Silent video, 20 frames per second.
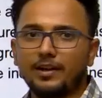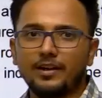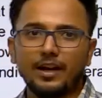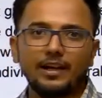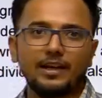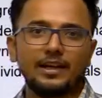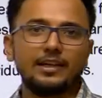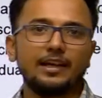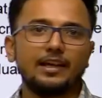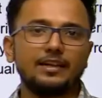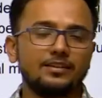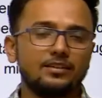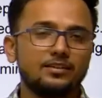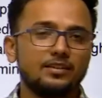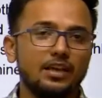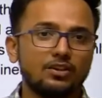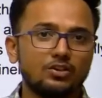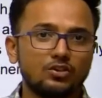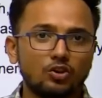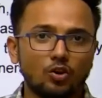Phaneritic
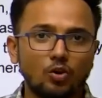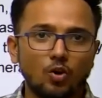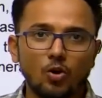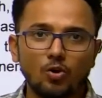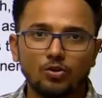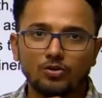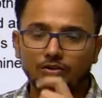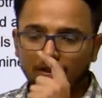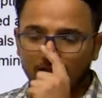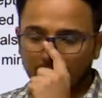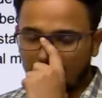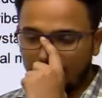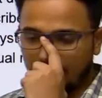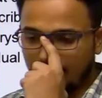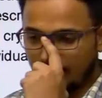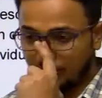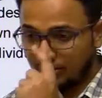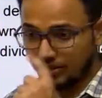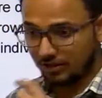textures are coarse grain